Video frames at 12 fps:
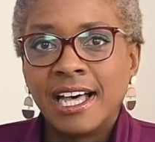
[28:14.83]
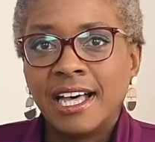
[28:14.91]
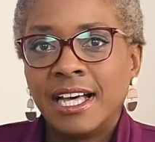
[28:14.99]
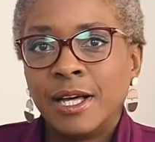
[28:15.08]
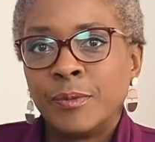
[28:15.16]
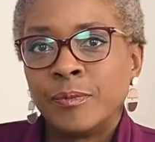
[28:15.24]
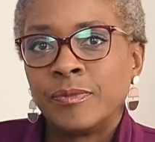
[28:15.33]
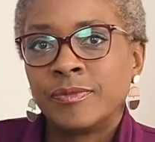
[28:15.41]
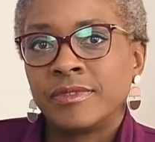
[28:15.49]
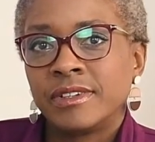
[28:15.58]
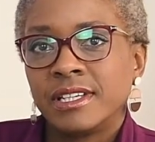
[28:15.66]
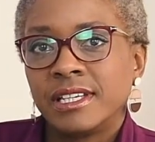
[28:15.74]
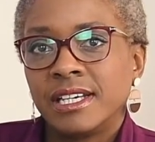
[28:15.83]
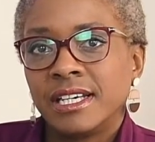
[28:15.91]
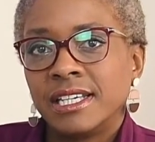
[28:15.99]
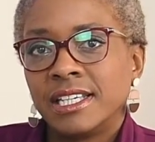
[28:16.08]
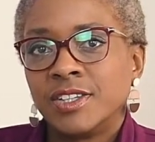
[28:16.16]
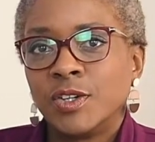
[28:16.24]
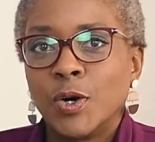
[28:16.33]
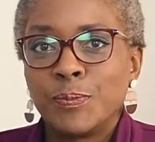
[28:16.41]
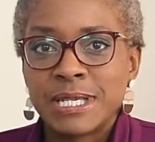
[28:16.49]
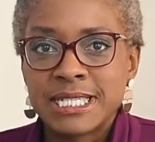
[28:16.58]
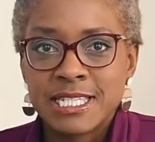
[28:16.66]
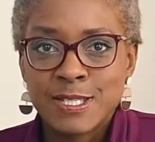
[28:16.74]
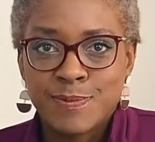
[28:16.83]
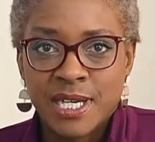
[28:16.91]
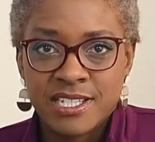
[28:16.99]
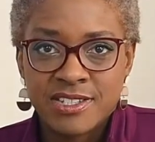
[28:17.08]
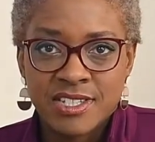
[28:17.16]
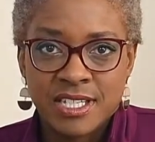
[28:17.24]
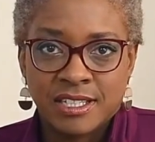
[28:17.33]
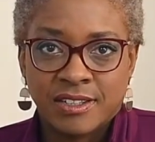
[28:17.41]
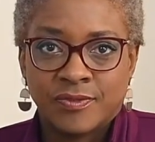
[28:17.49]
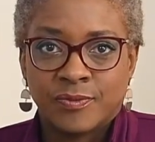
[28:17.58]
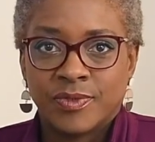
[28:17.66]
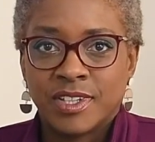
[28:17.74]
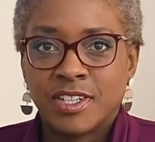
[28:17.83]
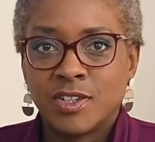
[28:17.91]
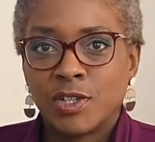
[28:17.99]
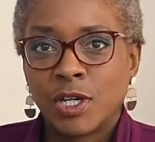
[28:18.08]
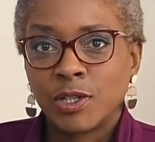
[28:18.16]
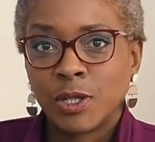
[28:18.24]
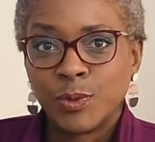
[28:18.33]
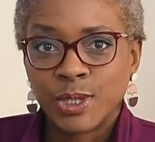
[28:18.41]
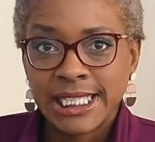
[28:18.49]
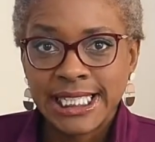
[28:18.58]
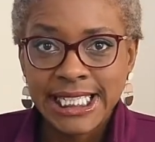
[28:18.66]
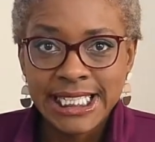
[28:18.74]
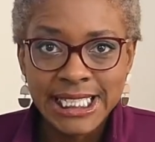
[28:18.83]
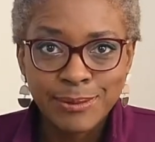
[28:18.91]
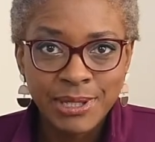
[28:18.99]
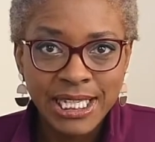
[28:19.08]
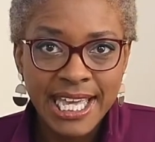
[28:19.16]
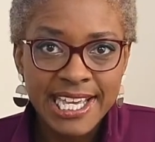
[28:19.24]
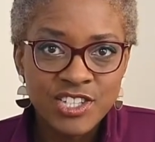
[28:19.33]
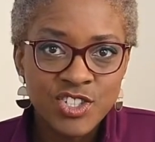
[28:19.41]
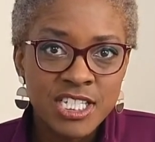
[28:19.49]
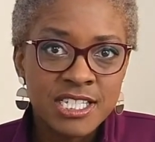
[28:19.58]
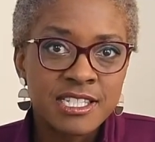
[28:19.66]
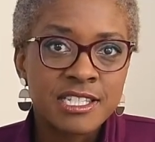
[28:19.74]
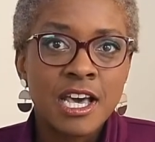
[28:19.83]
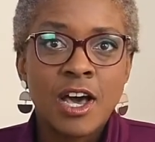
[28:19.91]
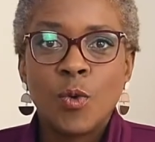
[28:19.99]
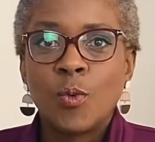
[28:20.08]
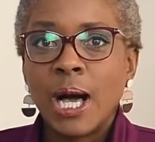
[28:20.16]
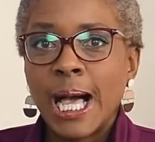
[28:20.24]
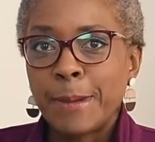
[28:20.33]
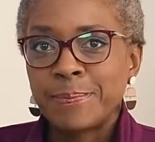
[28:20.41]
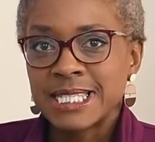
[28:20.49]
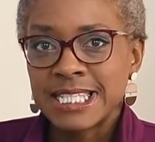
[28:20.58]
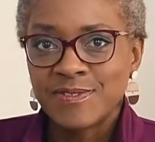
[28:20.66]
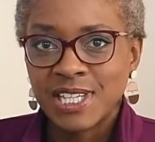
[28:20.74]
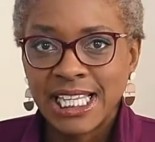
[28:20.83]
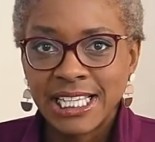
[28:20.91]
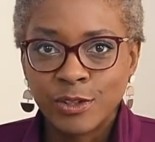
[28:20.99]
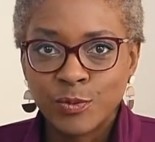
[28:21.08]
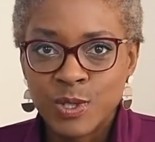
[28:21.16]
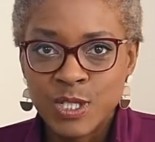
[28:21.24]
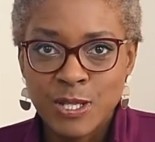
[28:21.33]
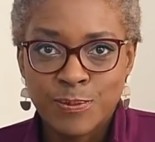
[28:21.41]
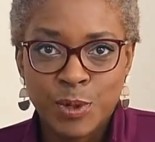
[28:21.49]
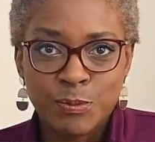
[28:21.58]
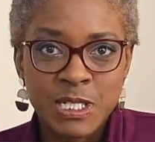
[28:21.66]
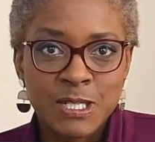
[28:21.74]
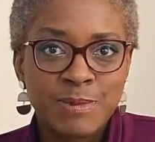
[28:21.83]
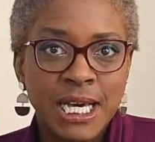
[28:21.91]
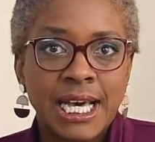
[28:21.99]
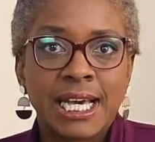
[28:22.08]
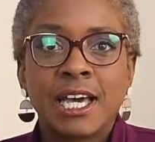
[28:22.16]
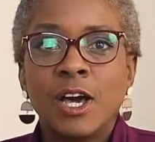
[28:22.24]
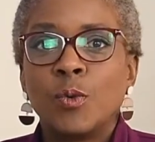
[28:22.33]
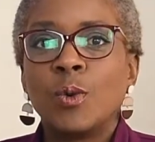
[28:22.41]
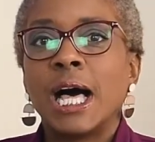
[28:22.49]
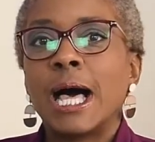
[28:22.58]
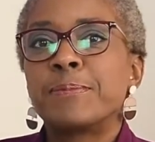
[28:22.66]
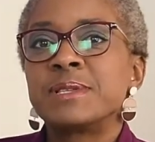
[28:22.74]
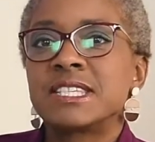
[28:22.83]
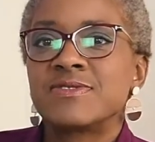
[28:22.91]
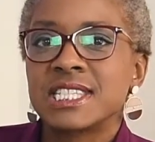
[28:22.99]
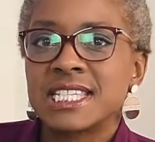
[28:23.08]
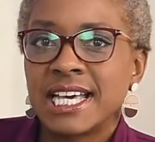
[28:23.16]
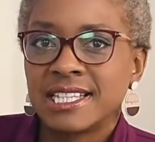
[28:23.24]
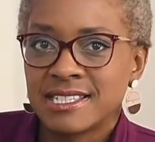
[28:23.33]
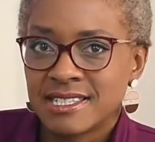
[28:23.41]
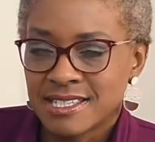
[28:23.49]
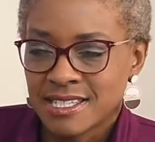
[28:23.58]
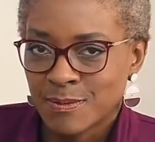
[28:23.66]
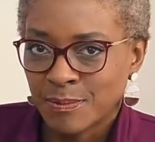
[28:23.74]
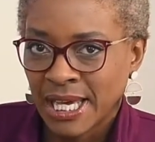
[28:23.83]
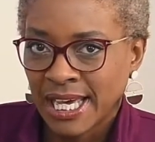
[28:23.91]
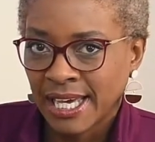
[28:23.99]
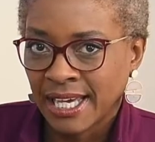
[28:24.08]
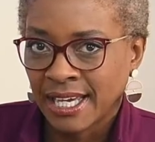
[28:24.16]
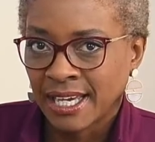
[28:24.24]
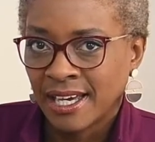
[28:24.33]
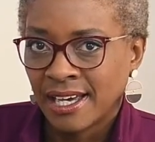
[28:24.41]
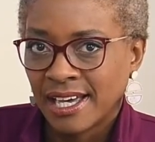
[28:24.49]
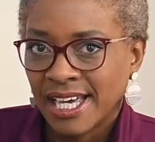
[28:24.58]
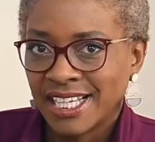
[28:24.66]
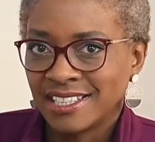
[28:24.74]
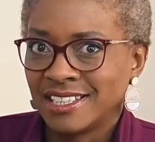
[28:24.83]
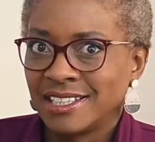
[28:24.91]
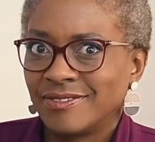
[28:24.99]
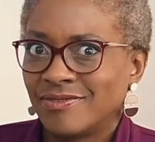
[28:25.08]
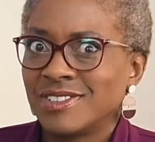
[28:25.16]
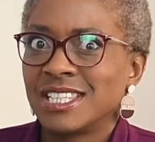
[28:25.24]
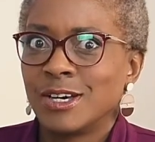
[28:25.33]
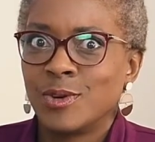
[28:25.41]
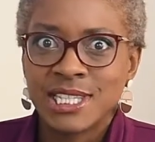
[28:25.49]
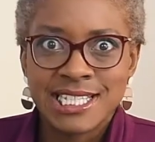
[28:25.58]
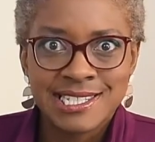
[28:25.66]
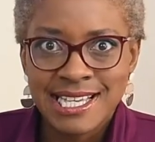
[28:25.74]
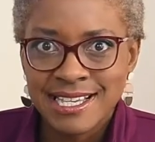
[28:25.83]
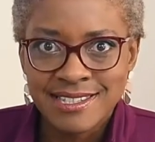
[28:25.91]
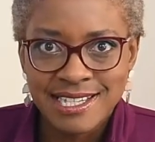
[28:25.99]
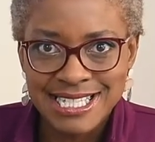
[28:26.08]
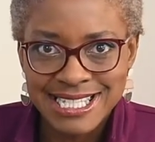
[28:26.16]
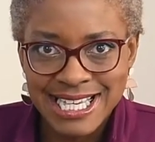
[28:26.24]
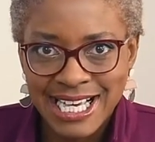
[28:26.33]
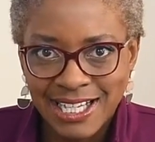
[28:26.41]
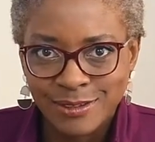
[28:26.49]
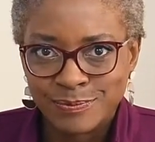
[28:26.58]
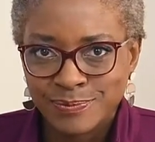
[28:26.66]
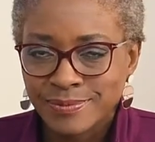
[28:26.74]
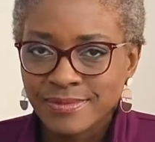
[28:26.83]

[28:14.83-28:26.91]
you're not a business person. You don't know all the legal implications. What happens if a landlord wants the property back? What happens if a tenant doesn't pay? And you know what, this sounds like a scam.